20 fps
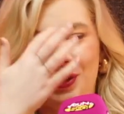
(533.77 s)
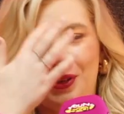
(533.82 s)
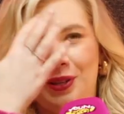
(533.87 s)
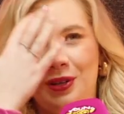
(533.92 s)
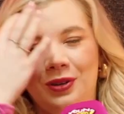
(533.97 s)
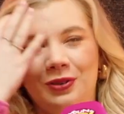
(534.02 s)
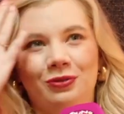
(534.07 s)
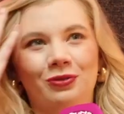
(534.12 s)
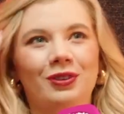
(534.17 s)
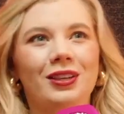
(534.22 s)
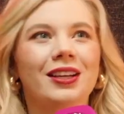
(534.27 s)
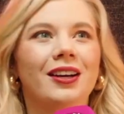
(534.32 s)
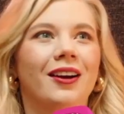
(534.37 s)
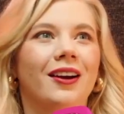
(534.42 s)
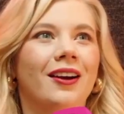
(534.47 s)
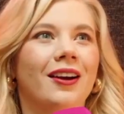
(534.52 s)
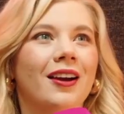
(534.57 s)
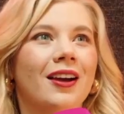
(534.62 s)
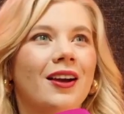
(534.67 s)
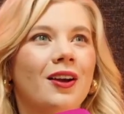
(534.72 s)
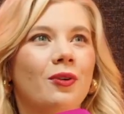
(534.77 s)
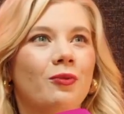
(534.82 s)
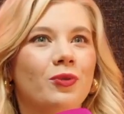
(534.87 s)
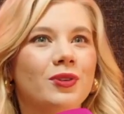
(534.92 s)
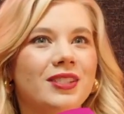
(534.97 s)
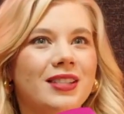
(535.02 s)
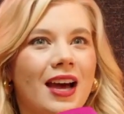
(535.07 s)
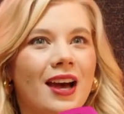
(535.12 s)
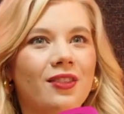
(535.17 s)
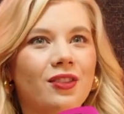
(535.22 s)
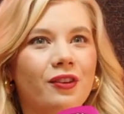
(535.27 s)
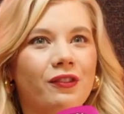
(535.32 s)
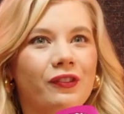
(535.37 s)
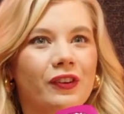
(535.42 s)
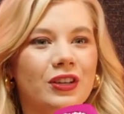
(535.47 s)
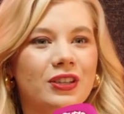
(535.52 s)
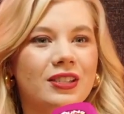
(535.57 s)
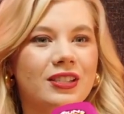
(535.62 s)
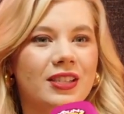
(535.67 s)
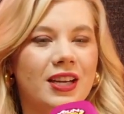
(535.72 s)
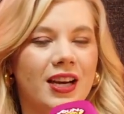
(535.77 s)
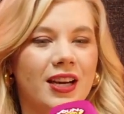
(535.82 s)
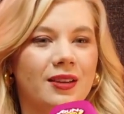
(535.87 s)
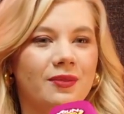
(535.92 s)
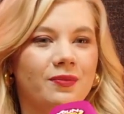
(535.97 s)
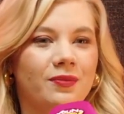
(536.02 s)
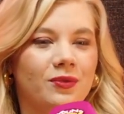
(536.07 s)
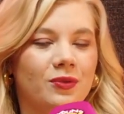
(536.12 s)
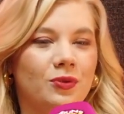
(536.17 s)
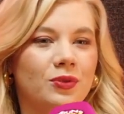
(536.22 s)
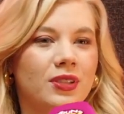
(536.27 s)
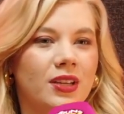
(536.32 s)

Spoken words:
career. Was that the first time, those